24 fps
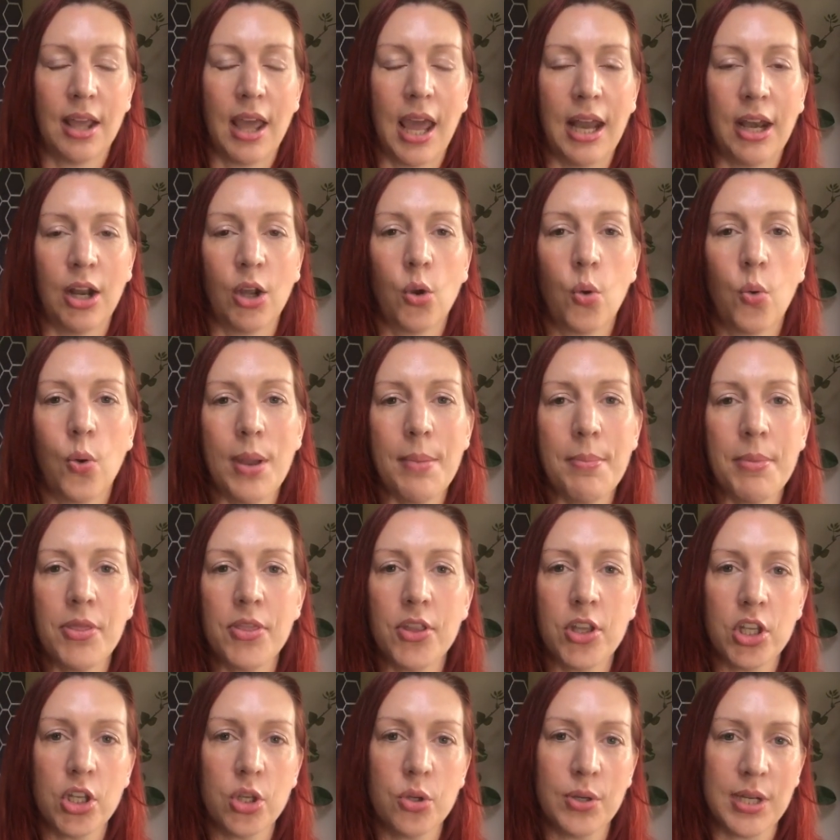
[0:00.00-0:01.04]
And equipment
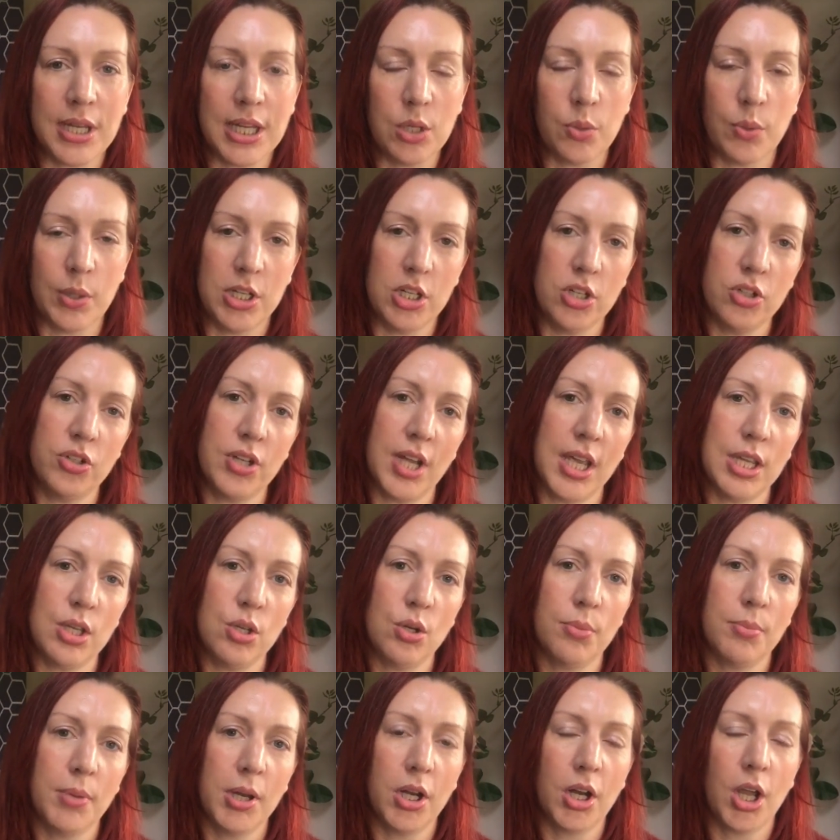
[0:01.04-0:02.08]
that you need when you take
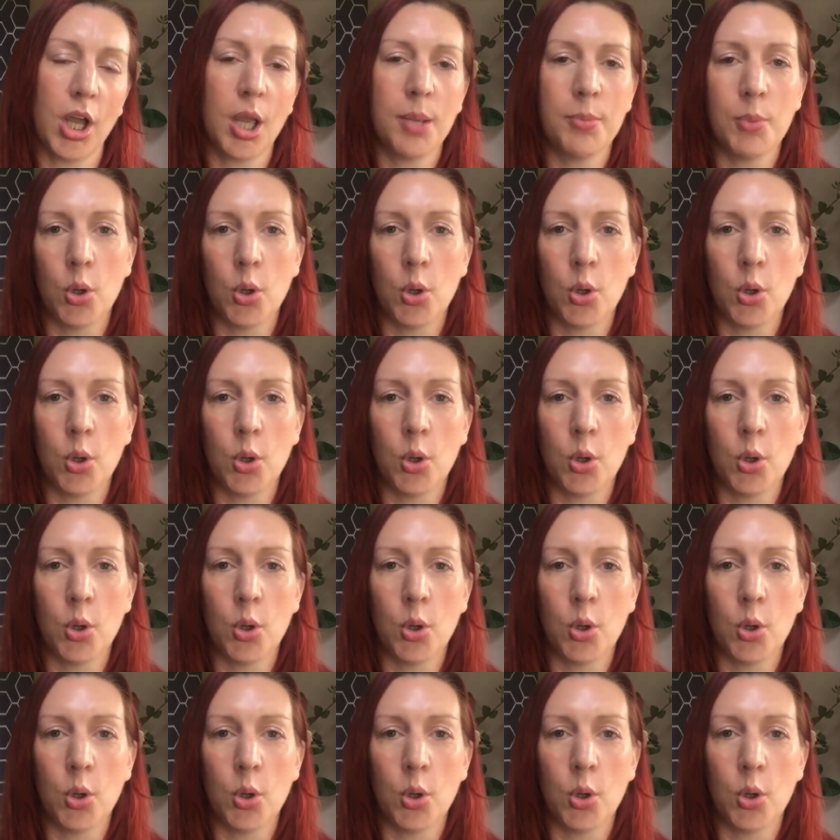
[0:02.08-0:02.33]
your motorhome